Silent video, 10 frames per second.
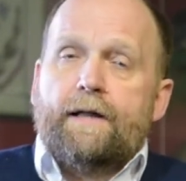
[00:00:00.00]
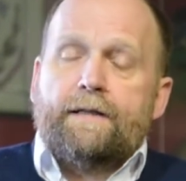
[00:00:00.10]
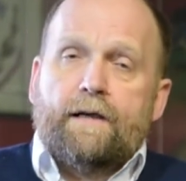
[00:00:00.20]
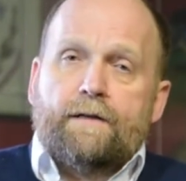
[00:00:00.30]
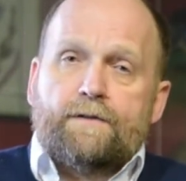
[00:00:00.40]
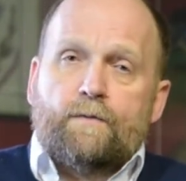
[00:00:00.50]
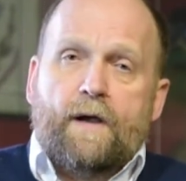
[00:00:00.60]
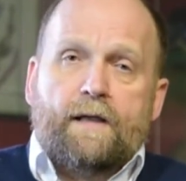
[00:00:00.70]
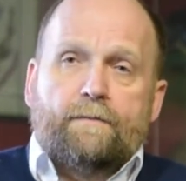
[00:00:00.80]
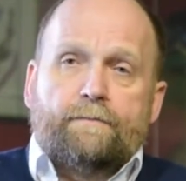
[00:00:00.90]
yards
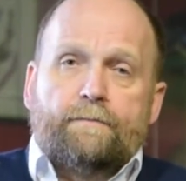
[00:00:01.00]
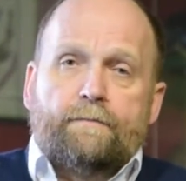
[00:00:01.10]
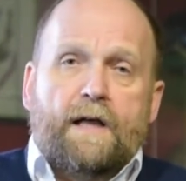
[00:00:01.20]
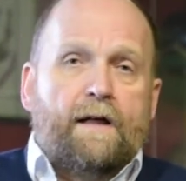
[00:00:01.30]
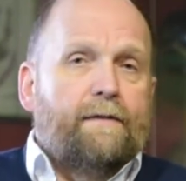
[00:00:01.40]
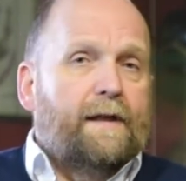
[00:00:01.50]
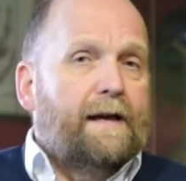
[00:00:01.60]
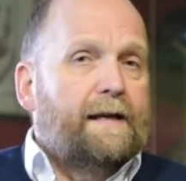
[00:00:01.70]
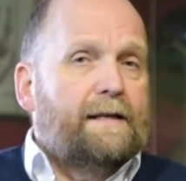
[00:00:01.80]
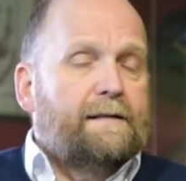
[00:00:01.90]
away. And
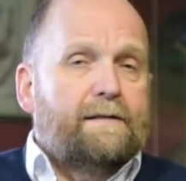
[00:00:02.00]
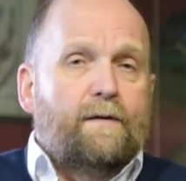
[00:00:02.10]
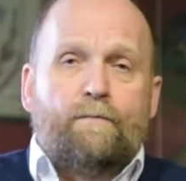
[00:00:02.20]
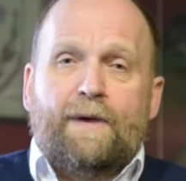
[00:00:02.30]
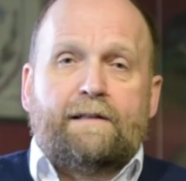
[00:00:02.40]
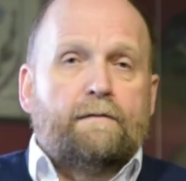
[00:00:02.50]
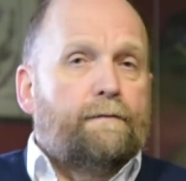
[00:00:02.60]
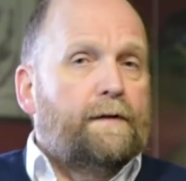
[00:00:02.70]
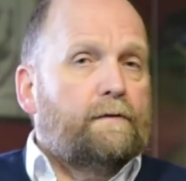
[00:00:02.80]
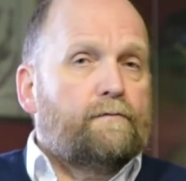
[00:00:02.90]
that is,
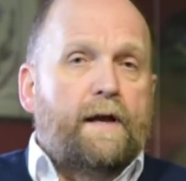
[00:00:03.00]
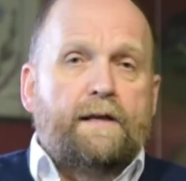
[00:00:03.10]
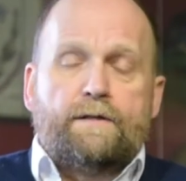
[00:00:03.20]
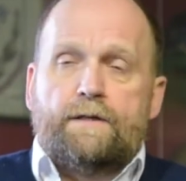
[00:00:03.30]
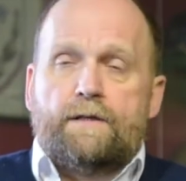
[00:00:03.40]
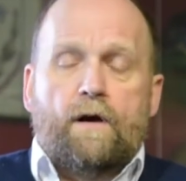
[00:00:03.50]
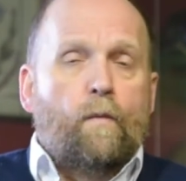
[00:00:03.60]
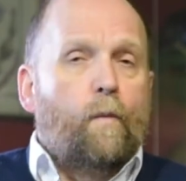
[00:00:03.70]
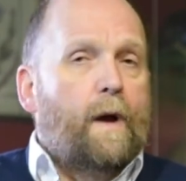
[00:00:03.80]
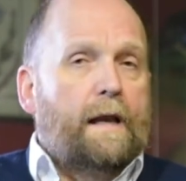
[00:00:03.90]
battlefield ranges are
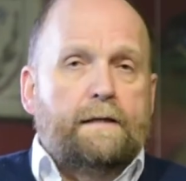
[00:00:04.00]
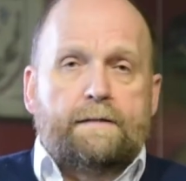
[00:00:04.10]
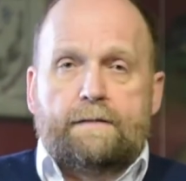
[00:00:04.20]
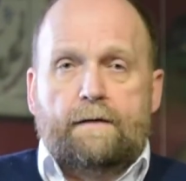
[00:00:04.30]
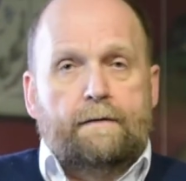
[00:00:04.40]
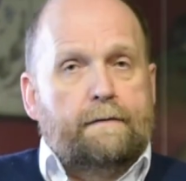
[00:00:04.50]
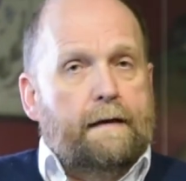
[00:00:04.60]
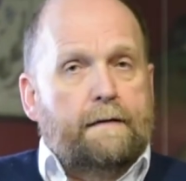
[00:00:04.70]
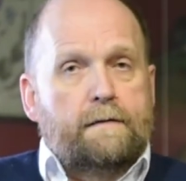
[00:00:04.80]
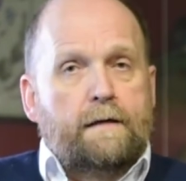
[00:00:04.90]
well inside
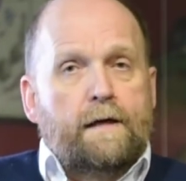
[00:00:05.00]
that.